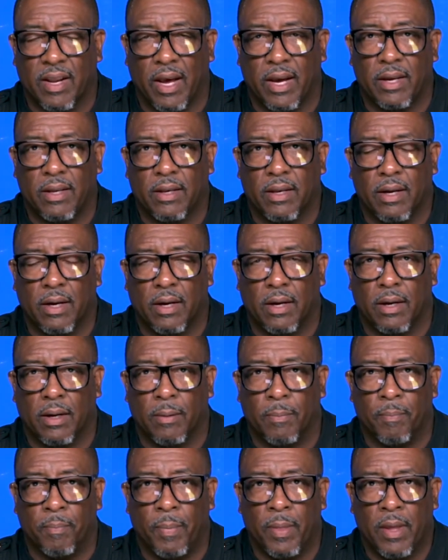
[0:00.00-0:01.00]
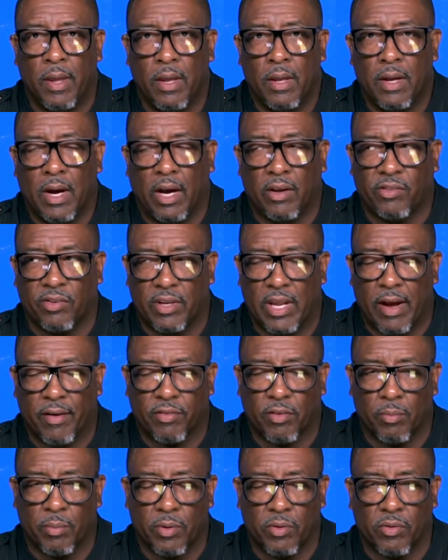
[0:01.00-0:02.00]
night. Um, I should have
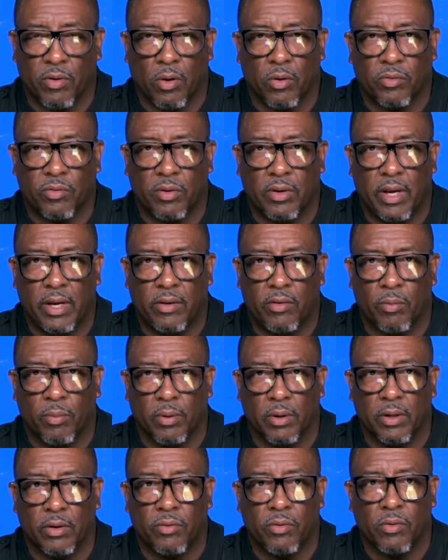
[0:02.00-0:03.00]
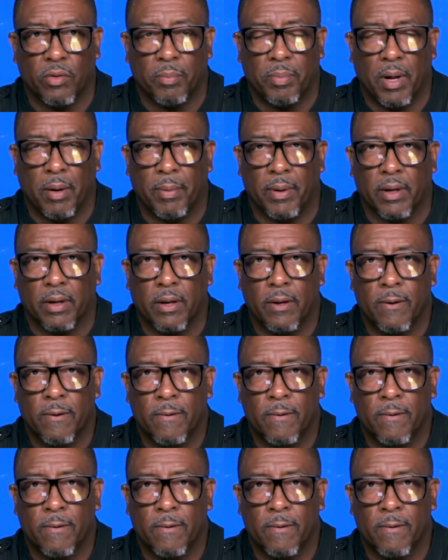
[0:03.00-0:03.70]
some results today to release to the public.